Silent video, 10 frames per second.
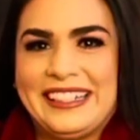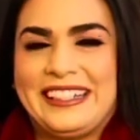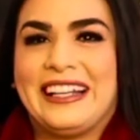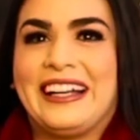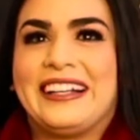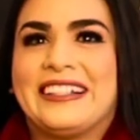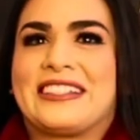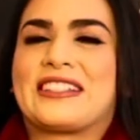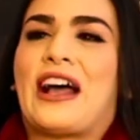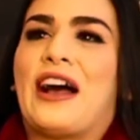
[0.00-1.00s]

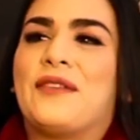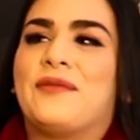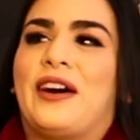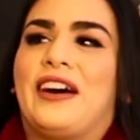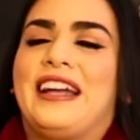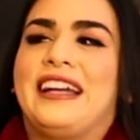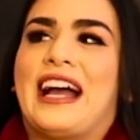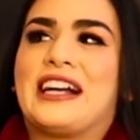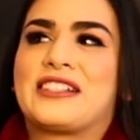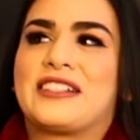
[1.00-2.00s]
Yes, um, I
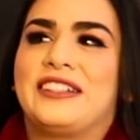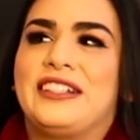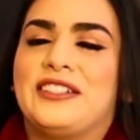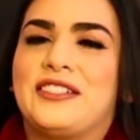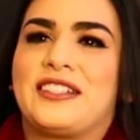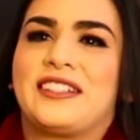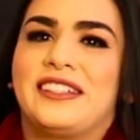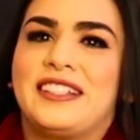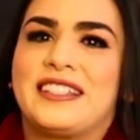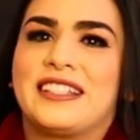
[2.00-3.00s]
actually used to
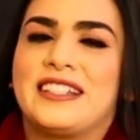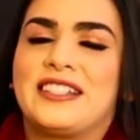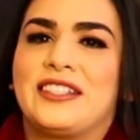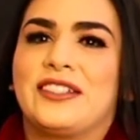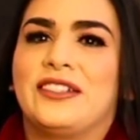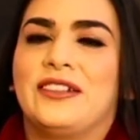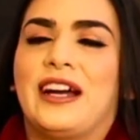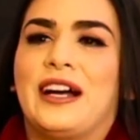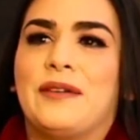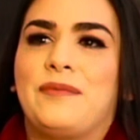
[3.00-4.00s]
listen to
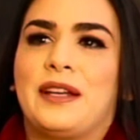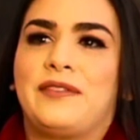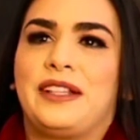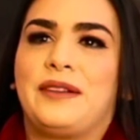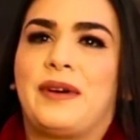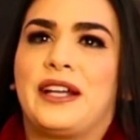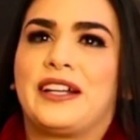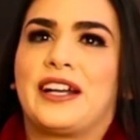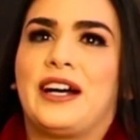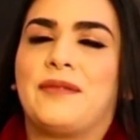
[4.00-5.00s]
uh, Beverly
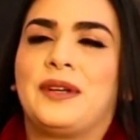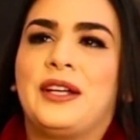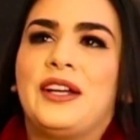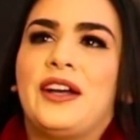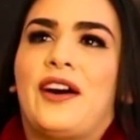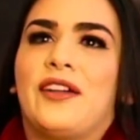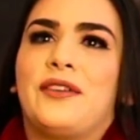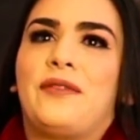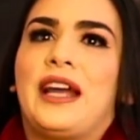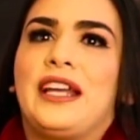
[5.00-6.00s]
Buttercup on
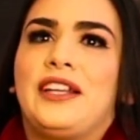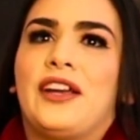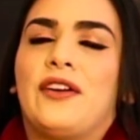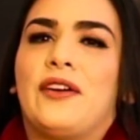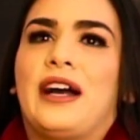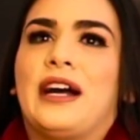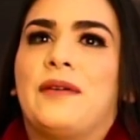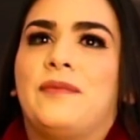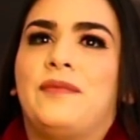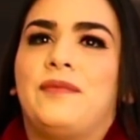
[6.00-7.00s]
the radio
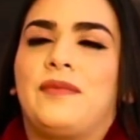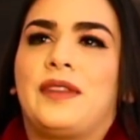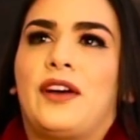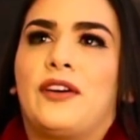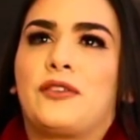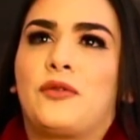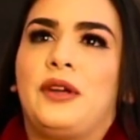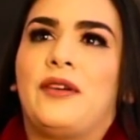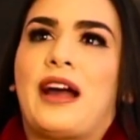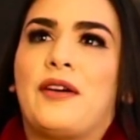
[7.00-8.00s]
um, on
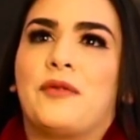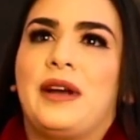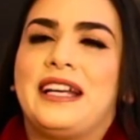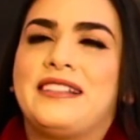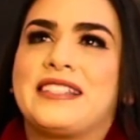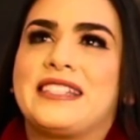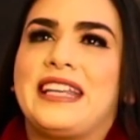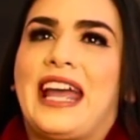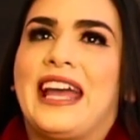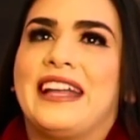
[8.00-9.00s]
Queer Out
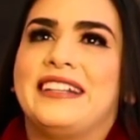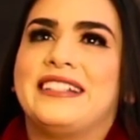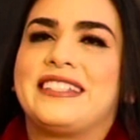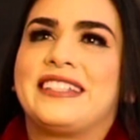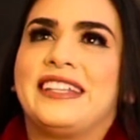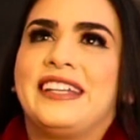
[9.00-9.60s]
West, and